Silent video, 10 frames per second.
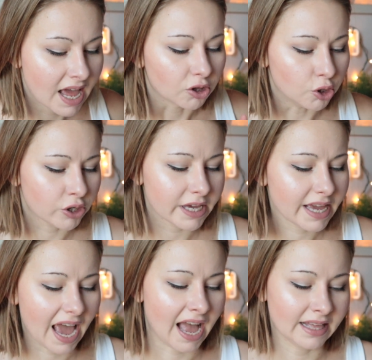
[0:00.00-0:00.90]

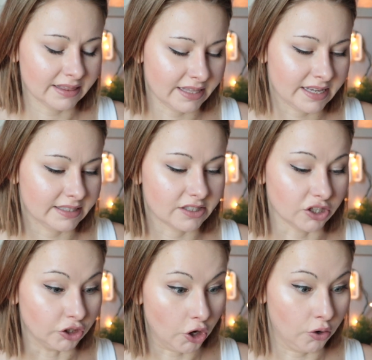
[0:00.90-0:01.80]
looking at these
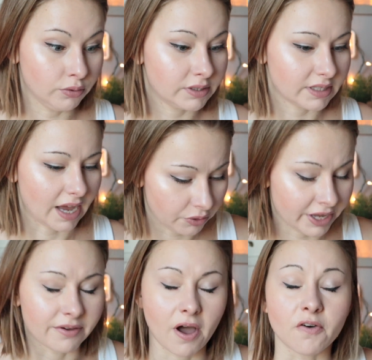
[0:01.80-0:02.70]
notes,
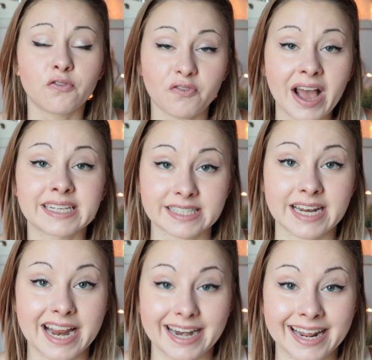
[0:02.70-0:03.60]
like a
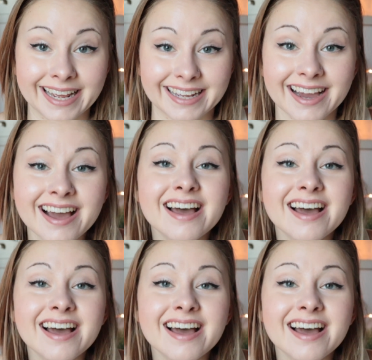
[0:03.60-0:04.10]
fascinating